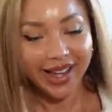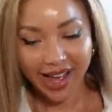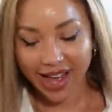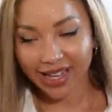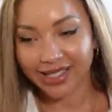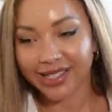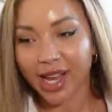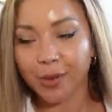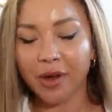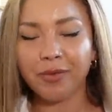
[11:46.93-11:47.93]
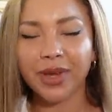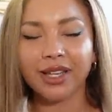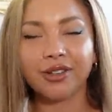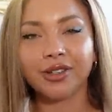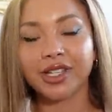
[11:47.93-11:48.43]
And um, I've
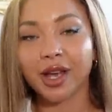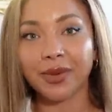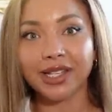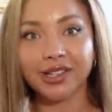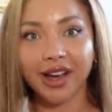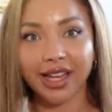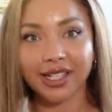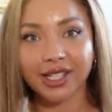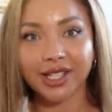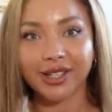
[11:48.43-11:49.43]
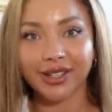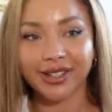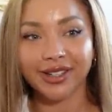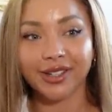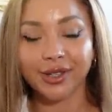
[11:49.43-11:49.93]
been, honestly, I've been dying
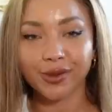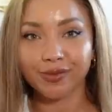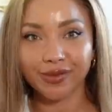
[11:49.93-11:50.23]
to